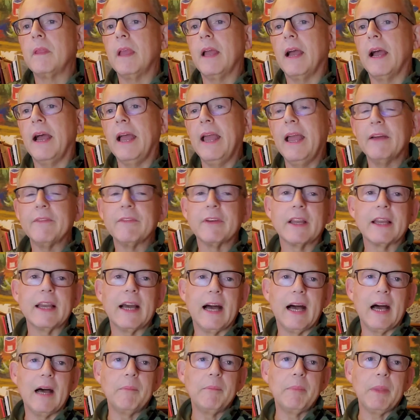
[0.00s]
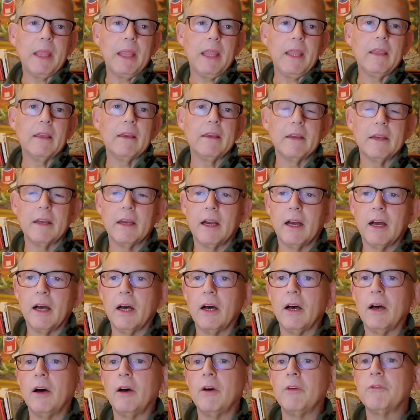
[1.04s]
I have a copy
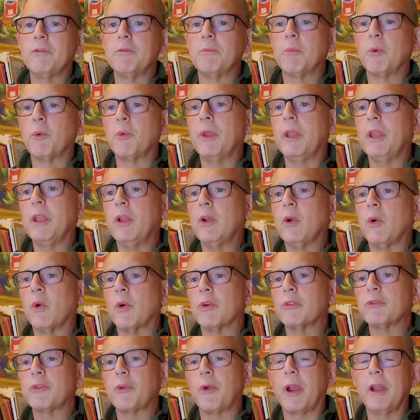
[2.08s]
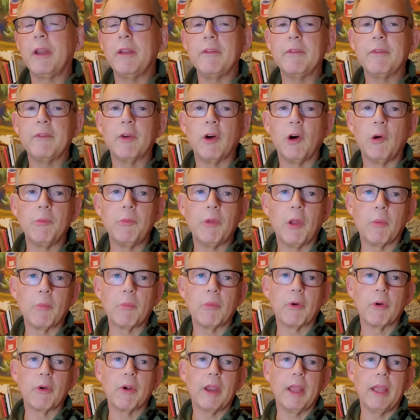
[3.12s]
of Marine Corps training film
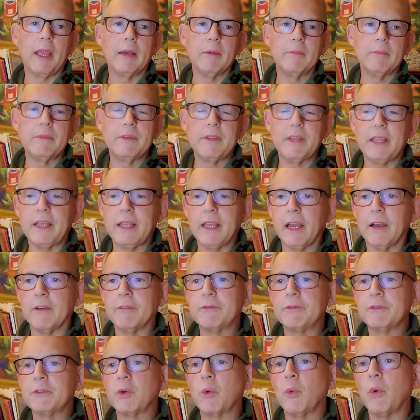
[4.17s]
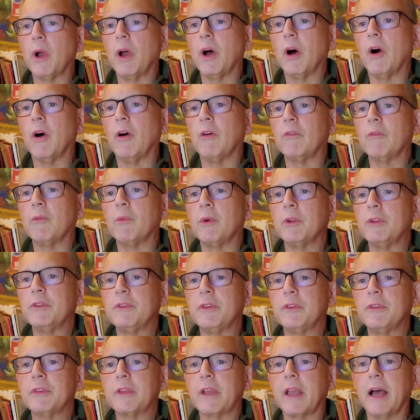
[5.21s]
number MTF-12, which
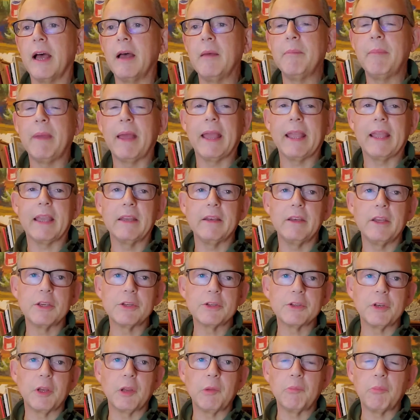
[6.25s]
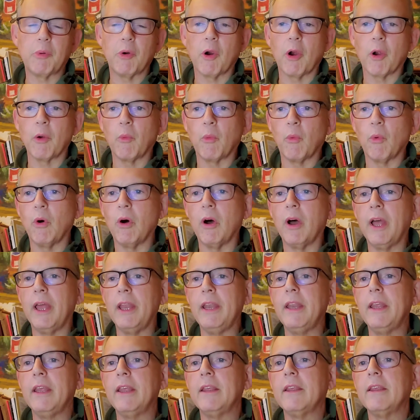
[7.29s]
is Combat Conditioning Part
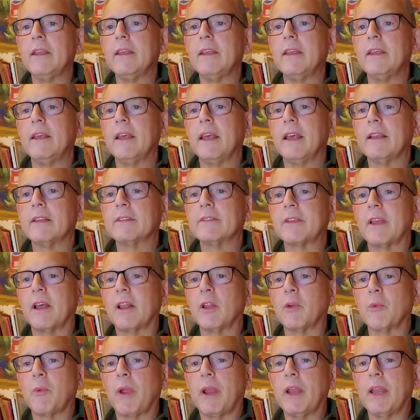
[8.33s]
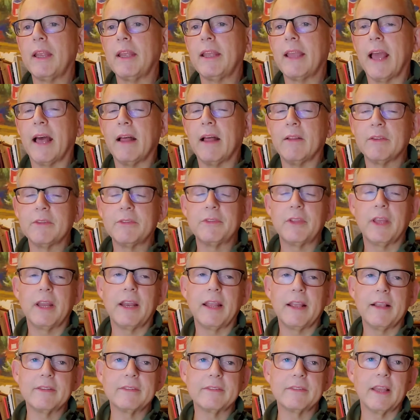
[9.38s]
1, Accelerated
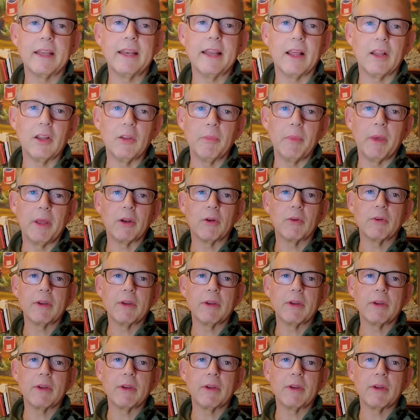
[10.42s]
Calisthenics and Elemental